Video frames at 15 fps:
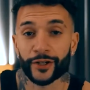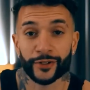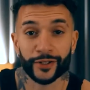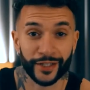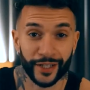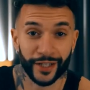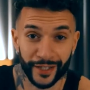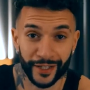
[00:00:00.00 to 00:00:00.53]

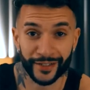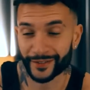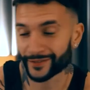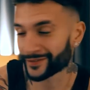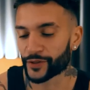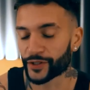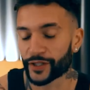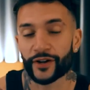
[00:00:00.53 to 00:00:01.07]
Temperrr.
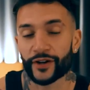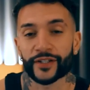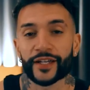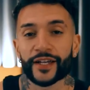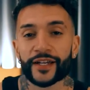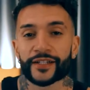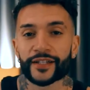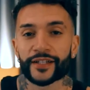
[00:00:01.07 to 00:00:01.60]
Now, if you
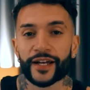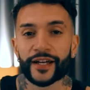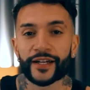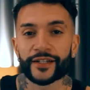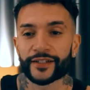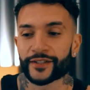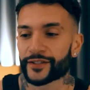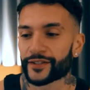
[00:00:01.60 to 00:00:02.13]
don't know who
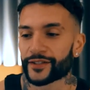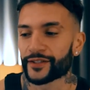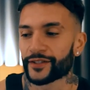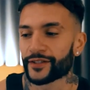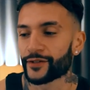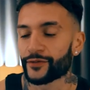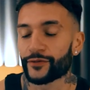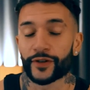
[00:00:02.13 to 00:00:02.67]
FaZe
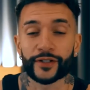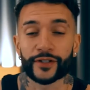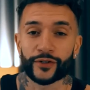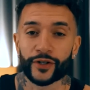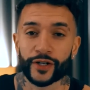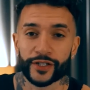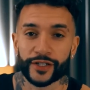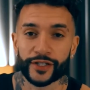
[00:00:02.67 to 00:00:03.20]
Temperrr is,
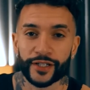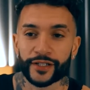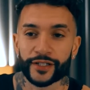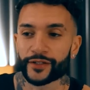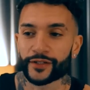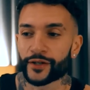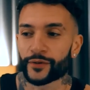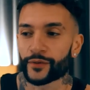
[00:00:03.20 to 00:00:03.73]
he is a
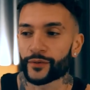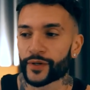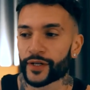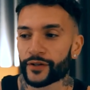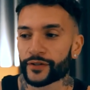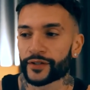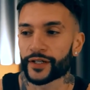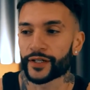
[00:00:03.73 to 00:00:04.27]
YouTube
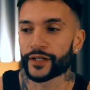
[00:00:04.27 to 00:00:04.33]
boxer